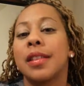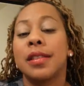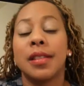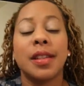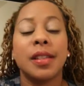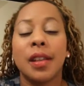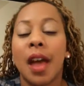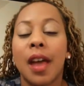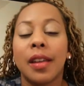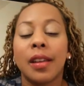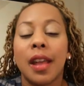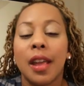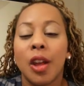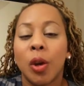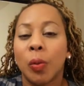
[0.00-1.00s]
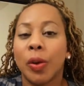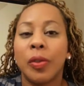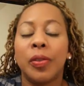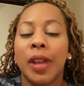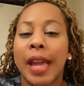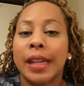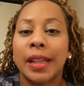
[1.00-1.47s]
does not
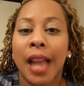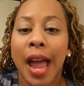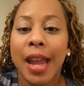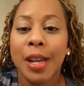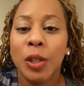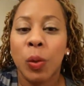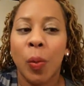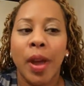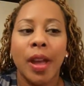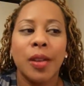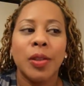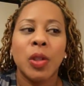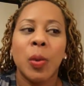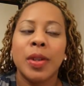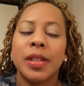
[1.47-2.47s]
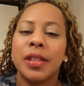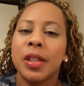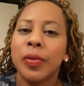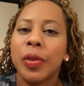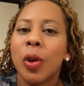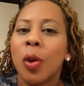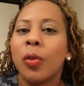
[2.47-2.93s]
reflect light as well, so it's
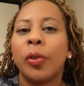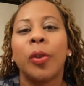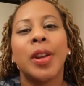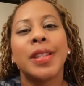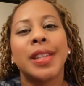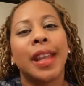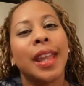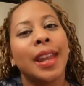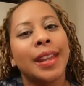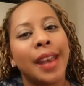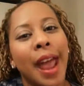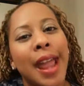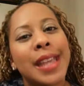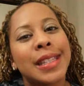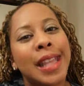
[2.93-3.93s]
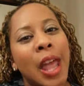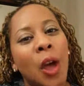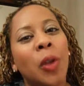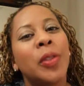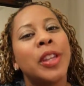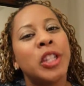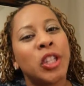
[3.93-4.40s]
difficult for us to get a nice,
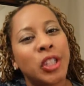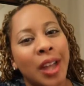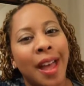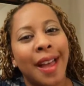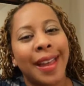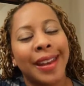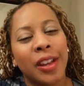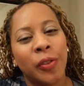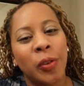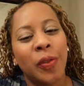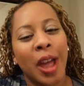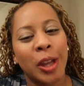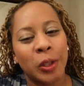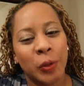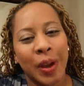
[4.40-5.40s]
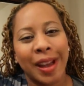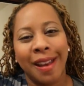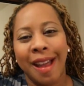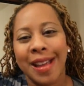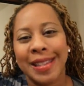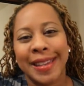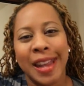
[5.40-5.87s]
healthy shine if you've got
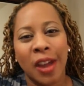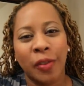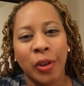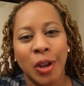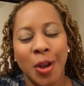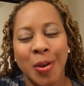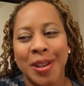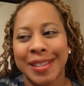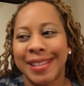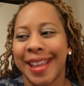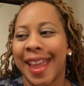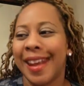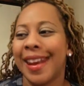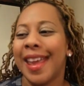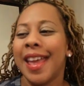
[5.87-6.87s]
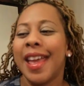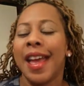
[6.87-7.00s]
dreadlocks and ever noticed that.